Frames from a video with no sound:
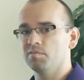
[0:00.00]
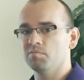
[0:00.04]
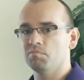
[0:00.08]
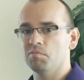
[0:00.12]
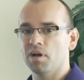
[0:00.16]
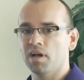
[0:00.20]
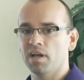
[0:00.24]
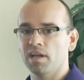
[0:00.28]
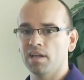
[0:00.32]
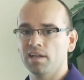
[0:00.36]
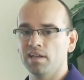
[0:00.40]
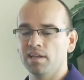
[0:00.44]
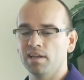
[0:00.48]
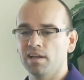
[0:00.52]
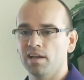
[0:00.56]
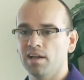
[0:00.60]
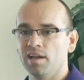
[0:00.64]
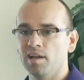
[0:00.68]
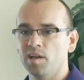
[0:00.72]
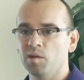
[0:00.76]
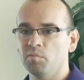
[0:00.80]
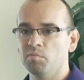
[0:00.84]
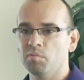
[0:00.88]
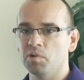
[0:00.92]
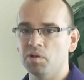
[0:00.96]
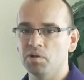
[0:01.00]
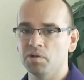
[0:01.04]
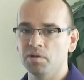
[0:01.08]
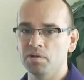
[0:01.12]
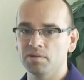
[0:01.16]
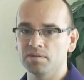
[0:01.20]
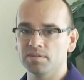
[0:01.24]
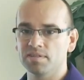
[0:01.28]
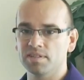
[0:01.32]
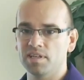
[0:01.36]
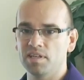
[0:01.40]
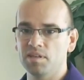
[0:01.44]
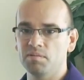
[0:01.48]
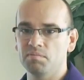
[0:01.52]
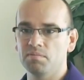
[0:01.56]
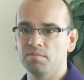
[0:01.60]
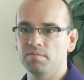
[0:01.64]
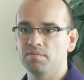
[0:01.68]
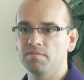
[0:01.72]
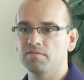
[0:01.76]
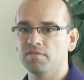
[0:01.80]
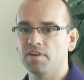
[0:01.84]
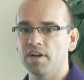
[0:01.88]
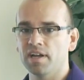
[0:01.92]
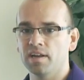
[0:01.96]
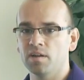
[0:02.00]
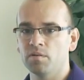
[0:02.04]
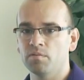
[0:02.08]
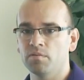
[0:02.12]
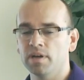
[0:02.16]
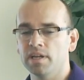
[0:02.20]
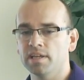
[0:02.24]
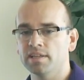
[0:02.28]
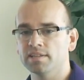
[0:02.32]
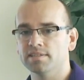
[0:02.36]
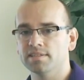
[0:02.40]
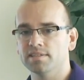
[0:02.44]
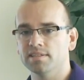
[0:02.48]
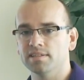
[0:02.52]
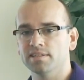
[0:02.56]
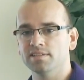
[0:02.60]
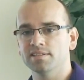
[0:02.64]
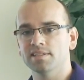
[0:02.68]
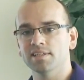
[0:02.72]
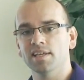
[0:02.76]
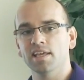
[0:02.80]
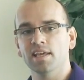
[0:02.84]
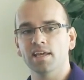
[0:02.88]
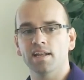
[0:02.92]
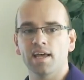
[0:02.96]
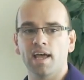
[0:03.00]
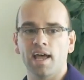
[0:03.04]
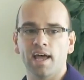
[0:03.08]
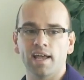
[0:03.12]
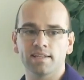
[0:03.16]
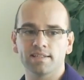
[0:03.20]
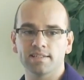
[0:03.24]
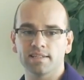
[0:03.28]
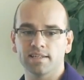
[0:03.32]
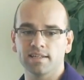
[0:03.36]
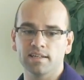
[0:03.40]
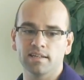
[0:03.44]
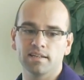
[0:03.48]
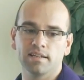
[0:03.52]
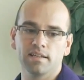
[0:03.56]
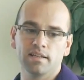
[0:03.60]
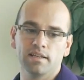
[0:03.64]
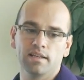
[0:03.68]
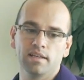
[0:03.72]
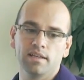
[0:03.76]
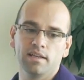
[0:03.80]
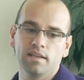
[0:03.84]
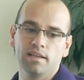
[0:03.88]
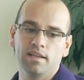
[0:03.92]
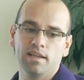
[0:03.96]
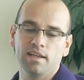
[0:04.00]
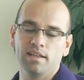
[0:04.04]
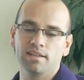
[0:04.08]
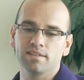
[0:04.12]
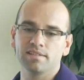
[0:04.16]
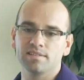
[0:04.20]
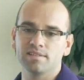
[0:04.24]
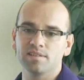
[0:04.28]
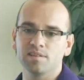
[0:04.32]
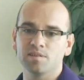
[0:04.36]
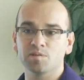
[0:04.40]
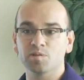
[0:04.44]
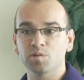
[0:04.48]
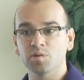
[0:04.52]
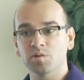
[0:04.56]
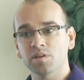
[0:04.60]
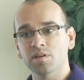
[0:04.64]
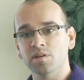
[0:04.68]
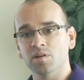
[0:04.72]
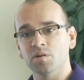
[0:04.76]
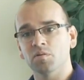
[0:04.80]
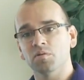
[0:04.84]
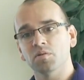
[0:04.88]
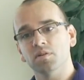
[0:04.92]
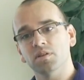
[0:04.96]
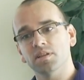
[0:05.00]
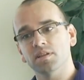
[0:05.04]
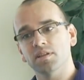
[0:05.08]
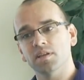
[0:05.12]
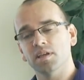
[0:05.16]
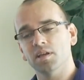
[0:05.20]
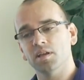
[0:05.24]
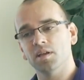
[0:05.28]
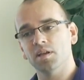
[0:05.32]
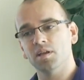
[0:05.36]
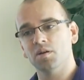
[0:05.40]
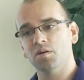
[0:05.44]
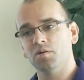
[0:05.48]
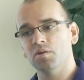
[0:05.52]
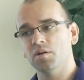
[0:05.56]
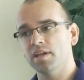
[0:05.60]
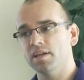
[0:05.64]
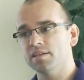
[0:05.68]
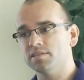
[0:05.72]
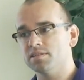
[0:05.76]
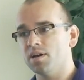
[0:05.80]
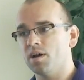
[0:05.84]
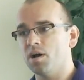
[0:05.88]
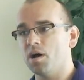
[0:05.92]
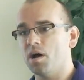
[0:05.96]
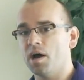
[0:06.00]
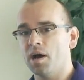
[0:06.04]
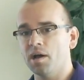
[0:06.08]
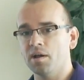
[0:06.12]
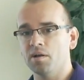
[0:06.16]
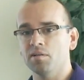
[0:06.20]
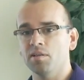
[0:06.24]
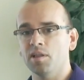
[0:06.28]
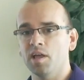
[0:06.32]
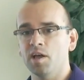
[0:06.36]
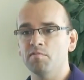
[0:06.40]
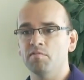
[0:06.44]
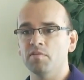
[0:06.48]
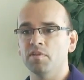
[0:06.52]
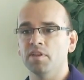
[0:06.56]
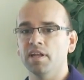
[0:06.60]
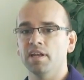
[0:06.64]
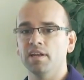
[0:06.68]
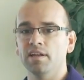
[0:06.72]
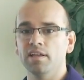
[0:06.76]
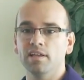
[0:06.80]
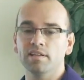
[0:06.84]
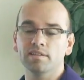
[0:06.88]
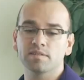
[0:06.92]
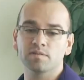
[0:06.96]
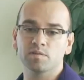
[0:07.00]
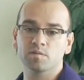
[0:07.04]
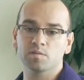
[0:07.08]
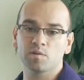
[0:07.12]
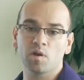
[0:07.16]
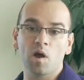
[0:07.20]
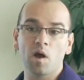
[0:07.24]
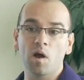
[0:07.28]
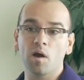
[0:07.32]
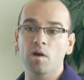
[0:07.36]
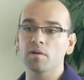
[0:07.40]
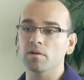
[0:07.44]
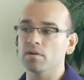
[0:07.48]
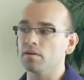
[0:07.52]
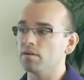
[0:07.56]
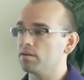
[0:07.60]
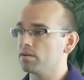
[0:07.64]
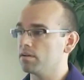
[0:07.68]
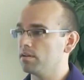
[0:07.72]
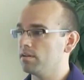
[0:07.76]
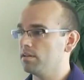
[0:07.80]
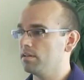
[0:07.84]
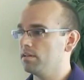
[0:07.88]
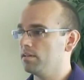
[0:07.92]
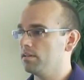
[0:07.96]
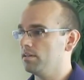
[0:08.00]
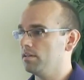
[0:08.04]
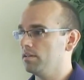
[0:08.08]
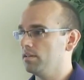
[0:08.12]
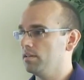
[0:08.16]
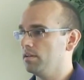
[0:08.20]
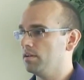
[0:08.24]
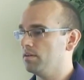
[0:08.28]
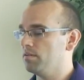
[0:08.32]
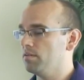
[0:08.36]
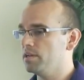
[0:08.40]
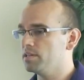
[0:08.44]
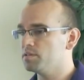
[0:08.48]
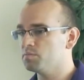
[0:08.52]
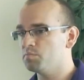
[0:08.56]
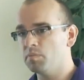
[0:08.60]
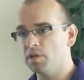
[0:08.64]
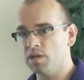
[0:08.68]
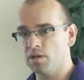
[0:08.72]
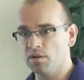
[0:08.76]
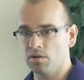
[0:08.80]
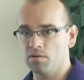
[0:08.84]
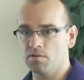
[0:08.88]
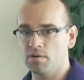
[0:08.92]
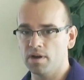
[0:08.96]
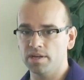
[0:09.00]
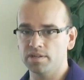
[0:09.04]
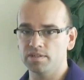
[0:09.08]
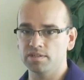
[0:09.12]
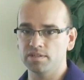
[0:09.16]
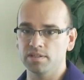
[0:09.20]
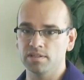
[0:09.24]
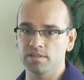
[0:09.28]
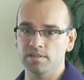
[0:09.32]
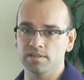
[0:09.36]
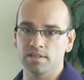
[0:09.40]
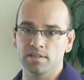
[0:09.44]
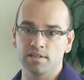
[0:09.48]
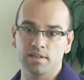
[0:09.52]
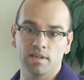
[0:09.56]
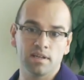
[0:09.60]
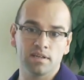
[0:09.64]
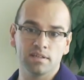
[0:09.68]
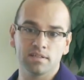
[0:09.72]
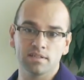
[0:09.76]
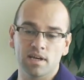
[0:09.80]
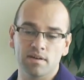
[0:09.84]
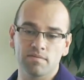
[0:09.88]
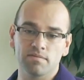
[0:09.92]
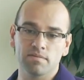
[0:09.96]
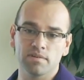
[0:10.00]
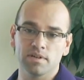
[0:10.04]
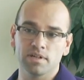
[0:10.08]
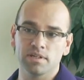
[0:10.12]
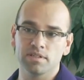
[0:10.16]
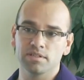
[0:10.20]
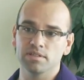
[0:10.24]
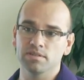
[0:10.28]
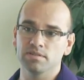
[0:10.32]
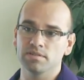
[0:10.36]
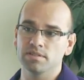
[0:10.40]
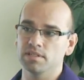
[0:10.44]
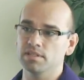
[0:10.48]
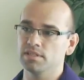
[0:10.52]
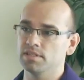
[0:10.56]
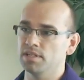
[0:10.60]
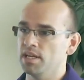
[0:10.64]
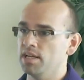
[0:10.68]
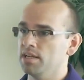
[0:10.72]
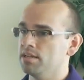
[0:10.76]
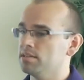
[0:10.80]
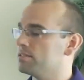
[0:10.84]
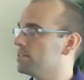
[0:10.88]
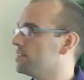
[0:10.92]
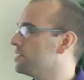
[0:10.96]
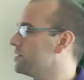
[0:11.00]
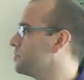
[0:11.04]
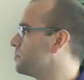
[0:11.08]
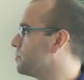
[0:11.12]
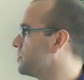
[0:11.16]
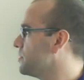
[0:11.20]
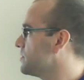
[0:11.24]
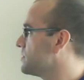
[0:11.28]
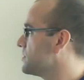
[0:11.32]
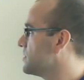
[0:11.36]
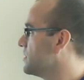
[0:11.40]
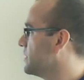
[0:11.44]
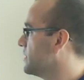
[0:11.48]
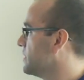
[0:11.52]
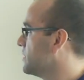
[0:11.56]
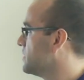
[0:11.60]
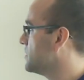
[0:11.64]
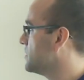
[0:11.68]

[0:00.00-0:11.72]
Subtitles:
my employers keep finding ways to get at. And so it creates a higher level, and it's harder. It creates bigger questions and tougher issues to change than the personal